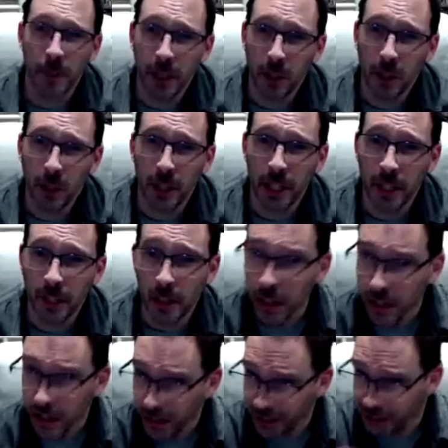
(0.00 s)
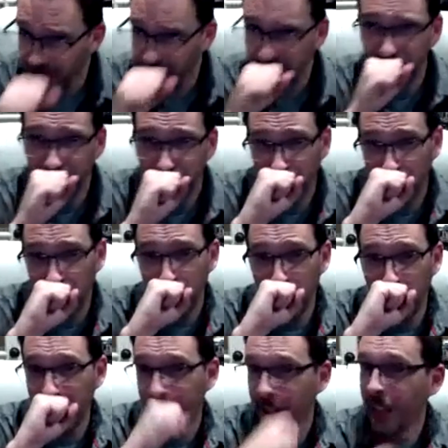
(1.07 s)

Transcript: learning, excuse me.